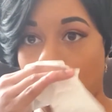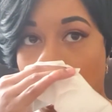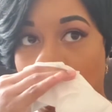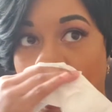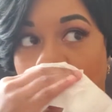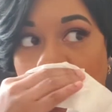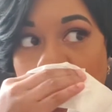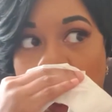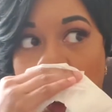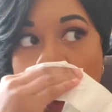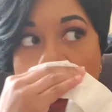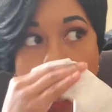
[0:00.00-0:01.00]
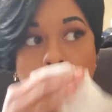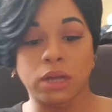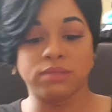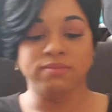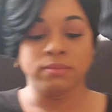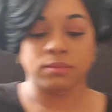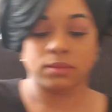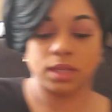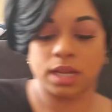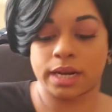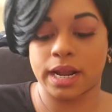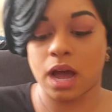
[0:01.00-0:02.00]
I
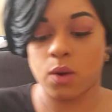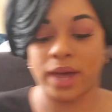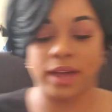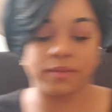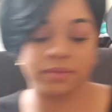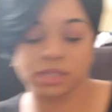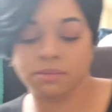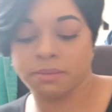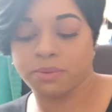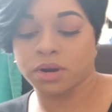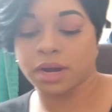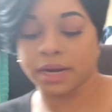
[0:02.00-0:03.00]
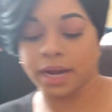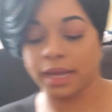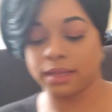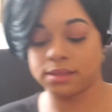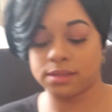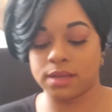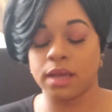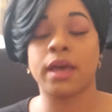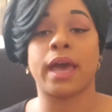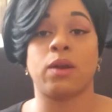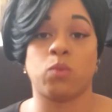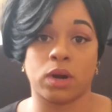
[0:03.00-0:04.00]
cannot wait to be put on nights
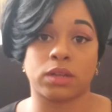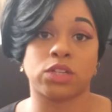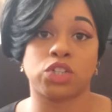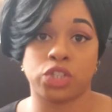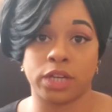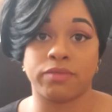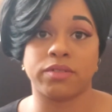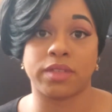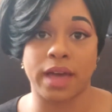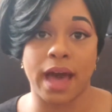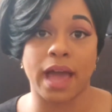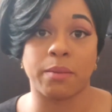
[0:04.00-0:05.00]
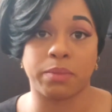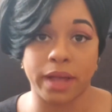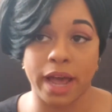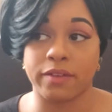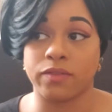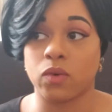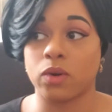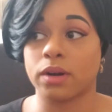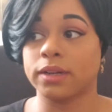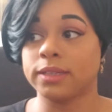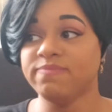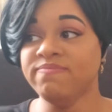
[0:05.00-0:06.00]
and work the shift that I applied
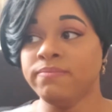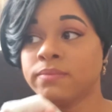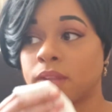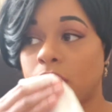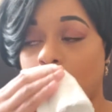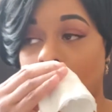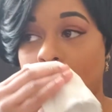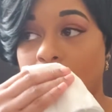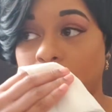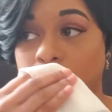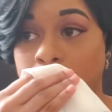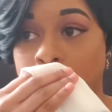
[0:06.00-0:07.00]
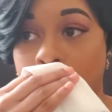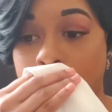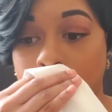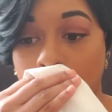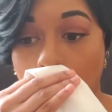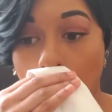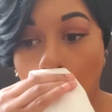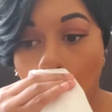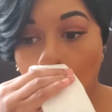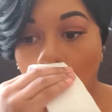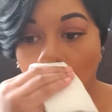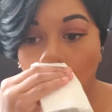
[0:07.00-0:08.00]
for. I have learned
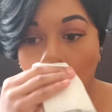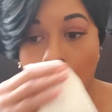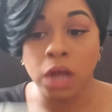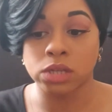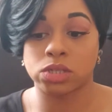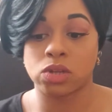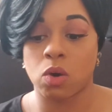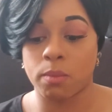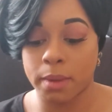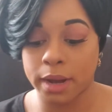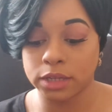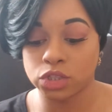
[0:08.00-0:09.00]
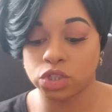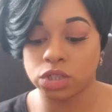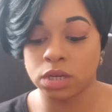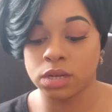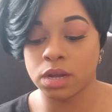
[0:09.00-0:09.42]
so much.